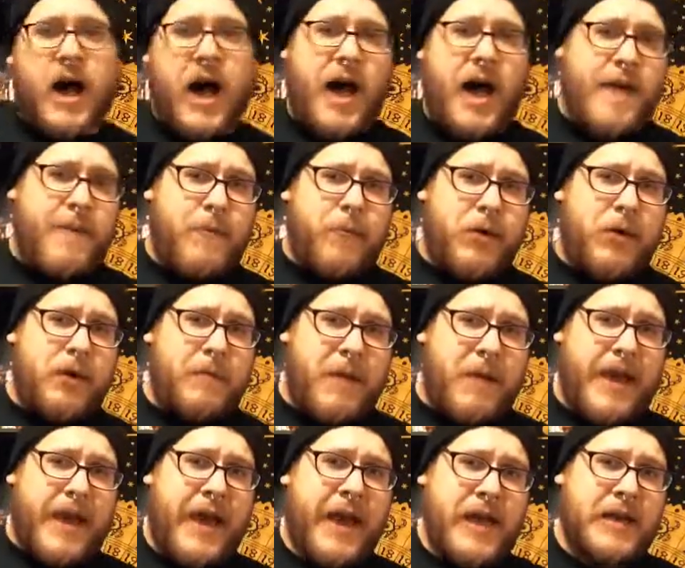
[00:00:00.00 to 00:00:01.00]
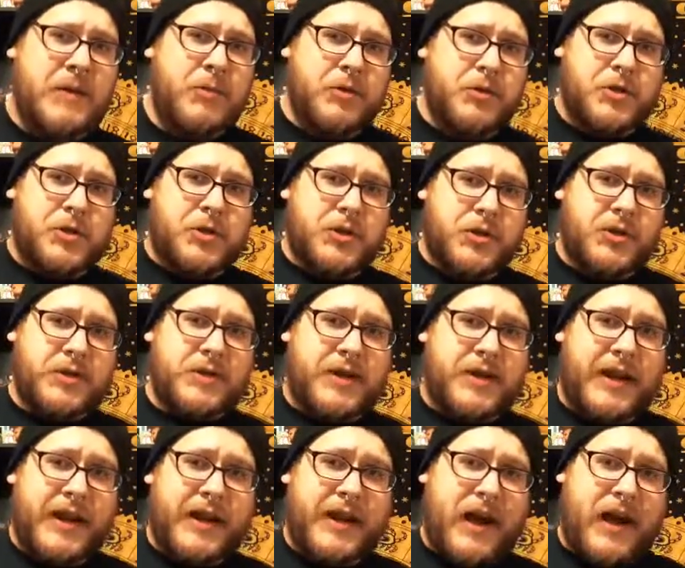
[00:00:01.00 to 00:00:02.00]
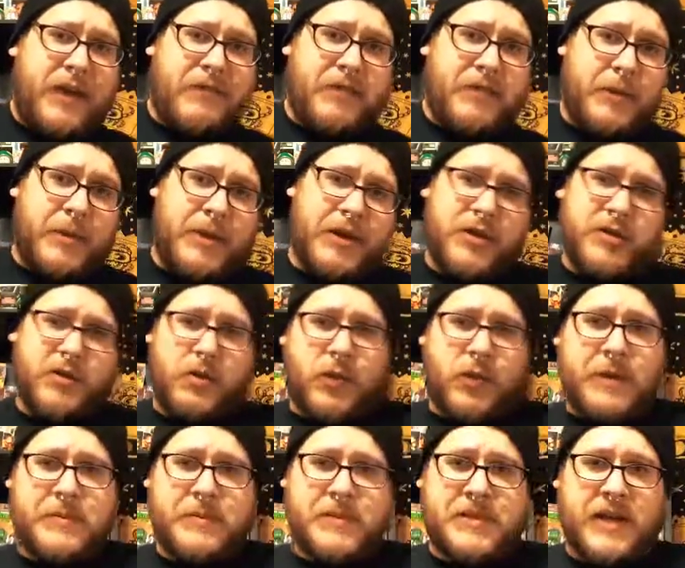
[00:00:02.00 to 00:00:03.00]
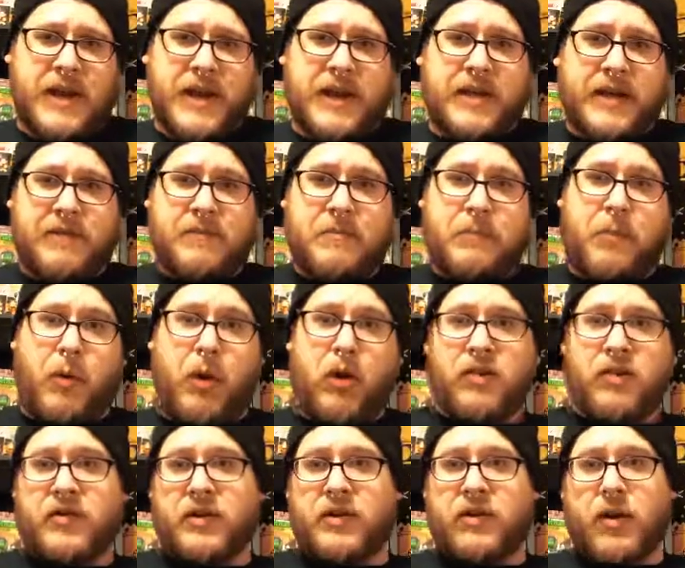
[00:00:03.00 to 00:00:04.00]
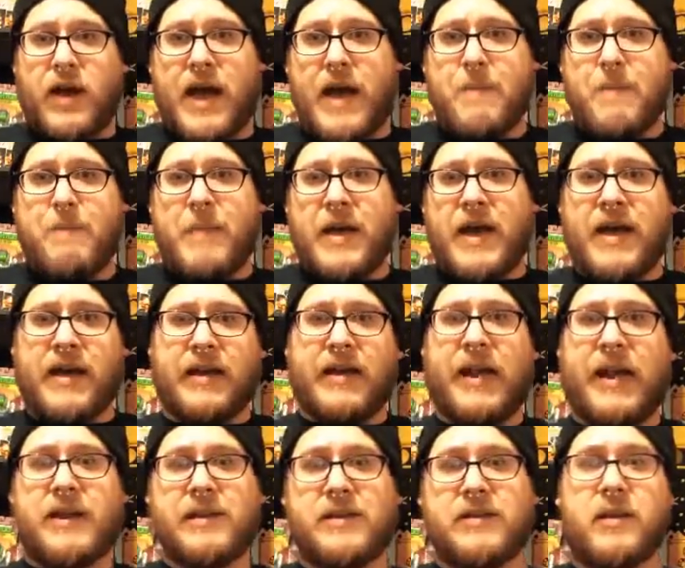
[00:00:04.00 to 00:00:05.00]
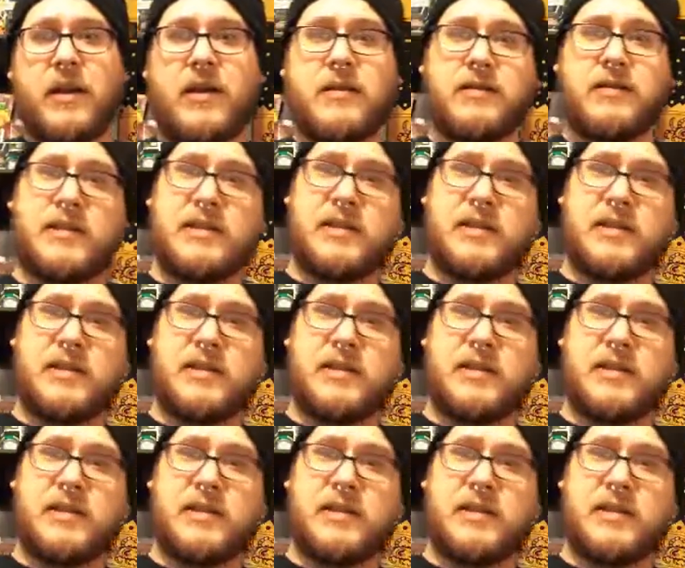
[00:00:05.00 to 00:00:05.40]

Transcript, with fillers: I am wearing my Hannibal shirt that I got from another website, part of a grab bag, in